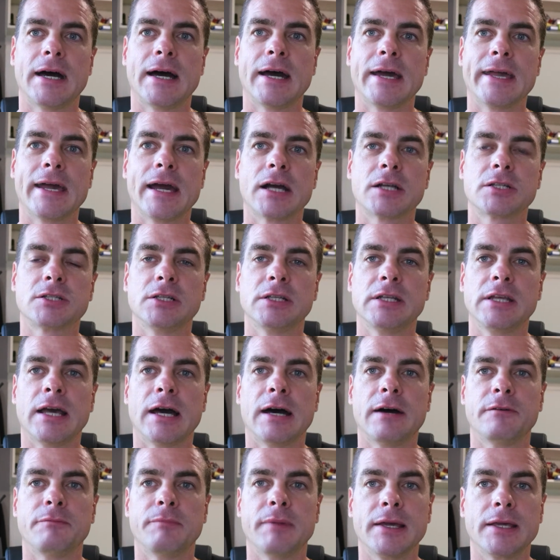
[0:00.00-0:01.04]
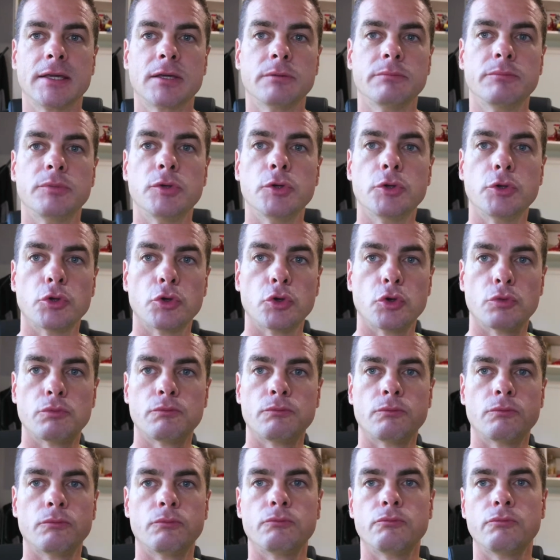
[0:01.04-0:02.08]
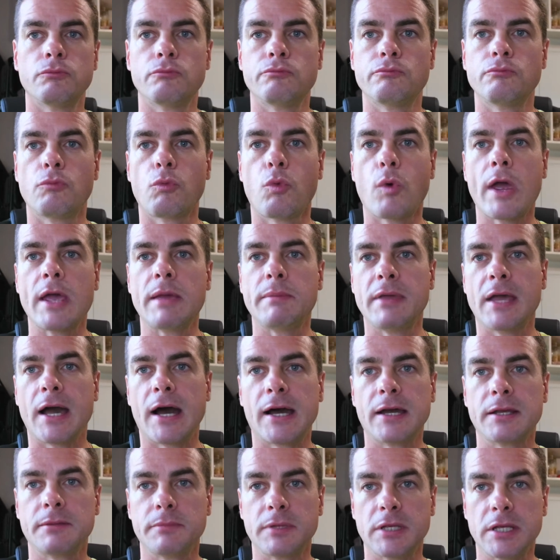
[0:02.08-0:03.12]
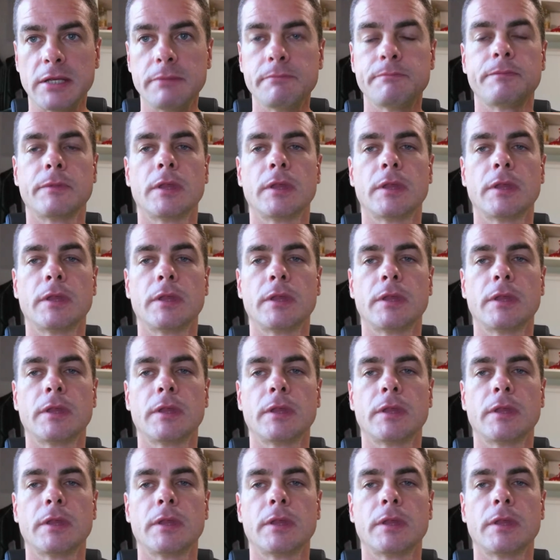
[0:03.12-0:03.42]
I actually have my computer way behind me.